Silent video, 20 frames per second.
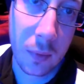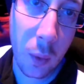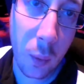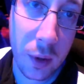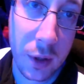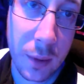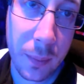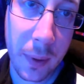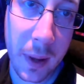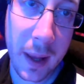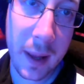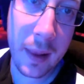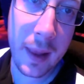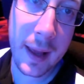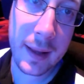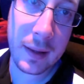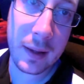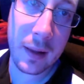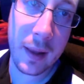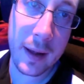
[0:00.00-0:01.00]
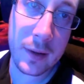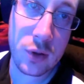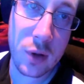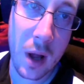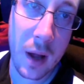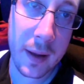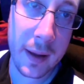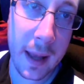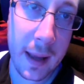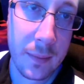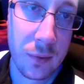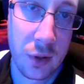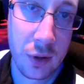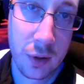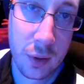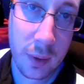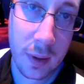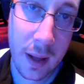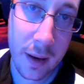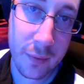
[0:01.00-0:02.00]
when you play like the electronic games, you
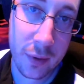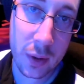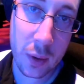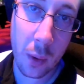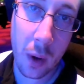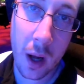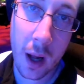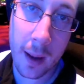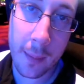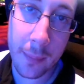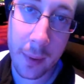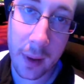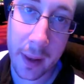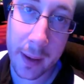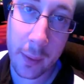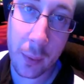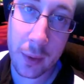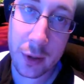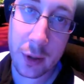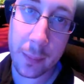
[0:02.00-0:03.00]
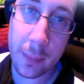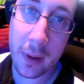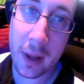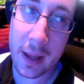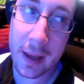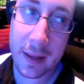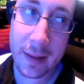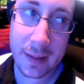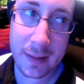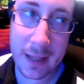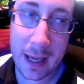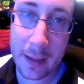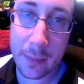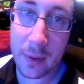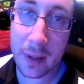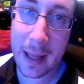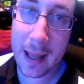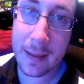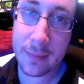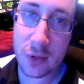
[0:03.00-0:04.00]
do whatever you want. But like when you play the table
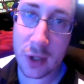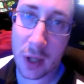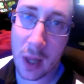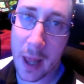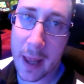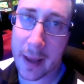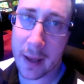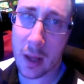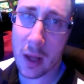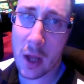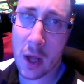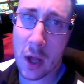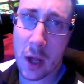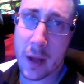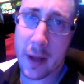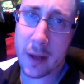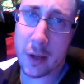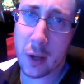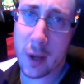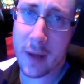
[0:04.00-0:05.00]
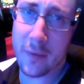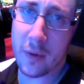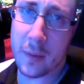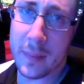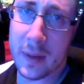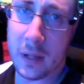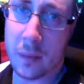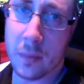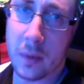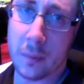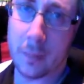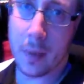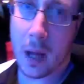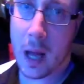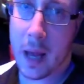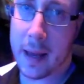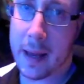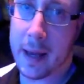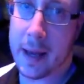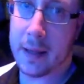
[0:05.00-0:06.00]
yeah, games, it was like, a little bizarre. You have a minimum
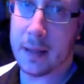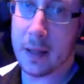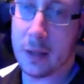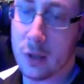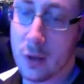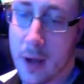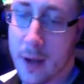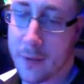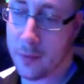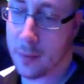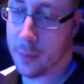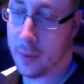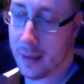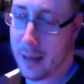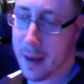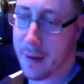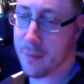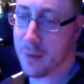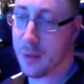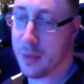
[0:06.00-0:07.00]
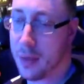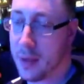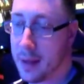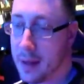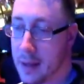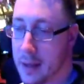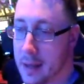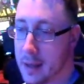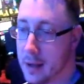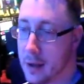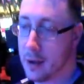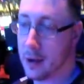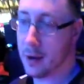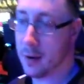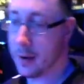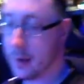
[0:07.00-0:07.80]
buy-in, and you have to put everything here.